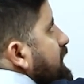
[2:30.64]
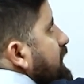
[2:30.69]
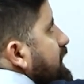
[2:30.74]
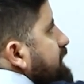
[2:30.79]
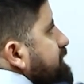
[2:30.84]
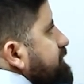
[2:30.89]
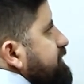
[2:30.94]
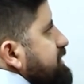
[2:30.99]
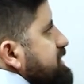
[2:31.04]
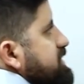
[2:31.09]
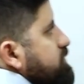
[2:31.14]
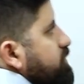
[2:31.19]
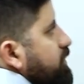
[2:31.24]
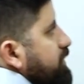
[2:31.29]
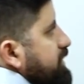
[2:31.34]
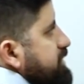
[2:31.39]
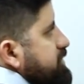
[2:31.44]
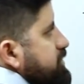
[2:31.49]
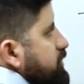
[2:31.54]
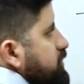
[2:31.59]
and this
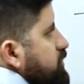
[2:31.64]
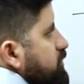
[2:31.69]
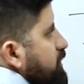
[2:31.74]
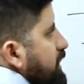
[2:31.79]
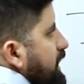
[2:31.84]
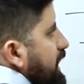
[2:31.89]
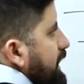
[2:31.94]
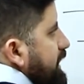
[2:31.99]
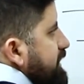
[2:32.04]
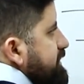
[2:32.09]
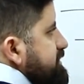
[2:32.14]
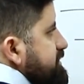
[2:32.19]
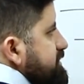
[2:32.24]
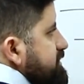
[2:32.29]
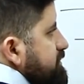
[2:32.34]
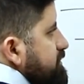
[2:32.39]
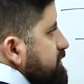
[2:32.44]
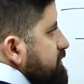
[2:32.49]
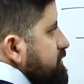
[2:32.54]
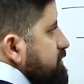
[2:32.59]
one is
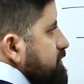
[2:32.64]
qx.